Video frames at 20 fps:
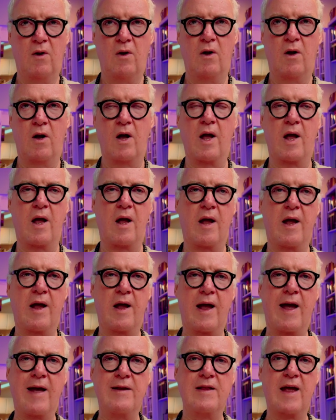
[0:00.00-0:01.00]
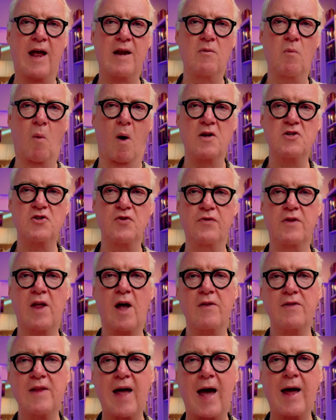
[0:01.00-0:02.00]
And then once you've
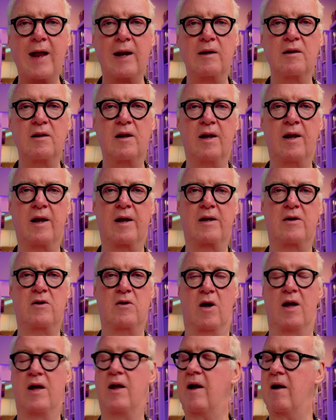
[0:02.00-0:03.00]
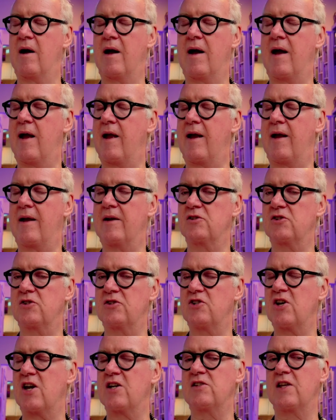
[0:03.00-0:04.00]
done that, I
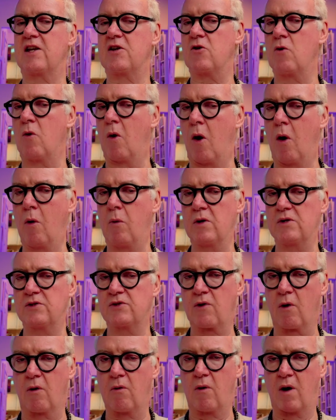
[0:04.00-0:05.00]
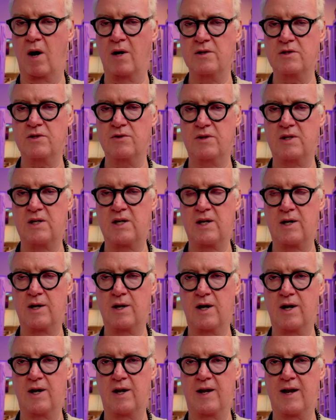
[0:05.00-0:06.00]
suggest that you always go onto the
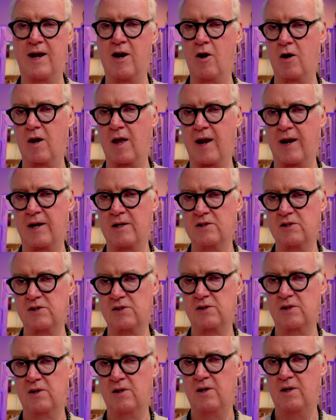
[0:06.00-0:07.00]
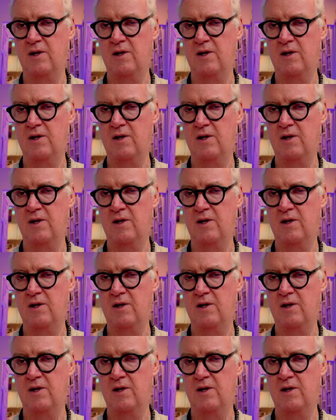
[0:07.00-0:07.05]
airline's